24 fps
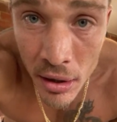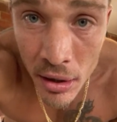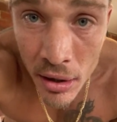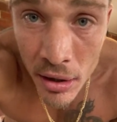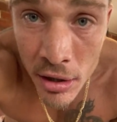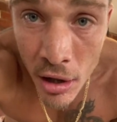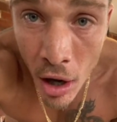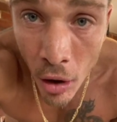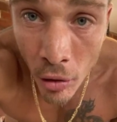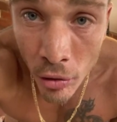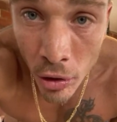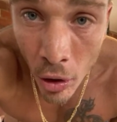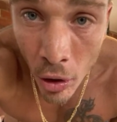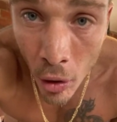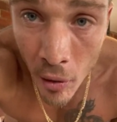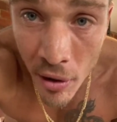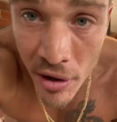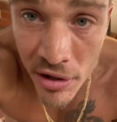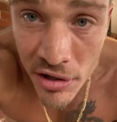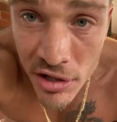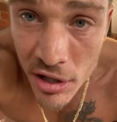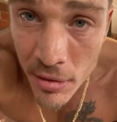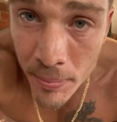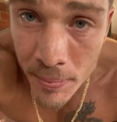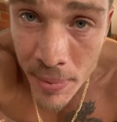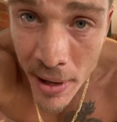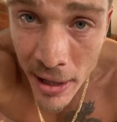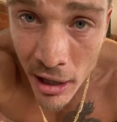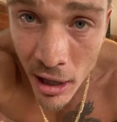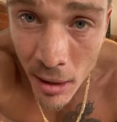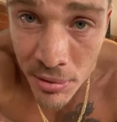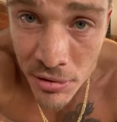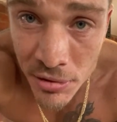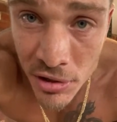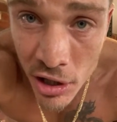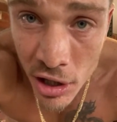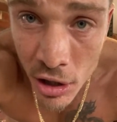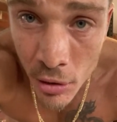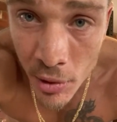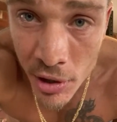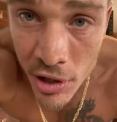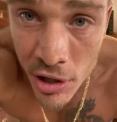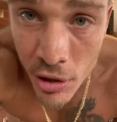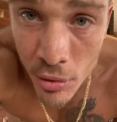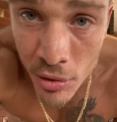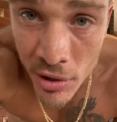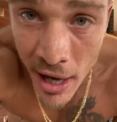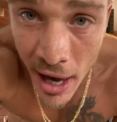Yo, Lawrence, big ups to you
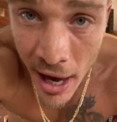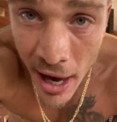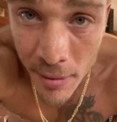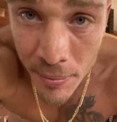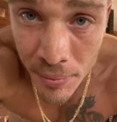in UK.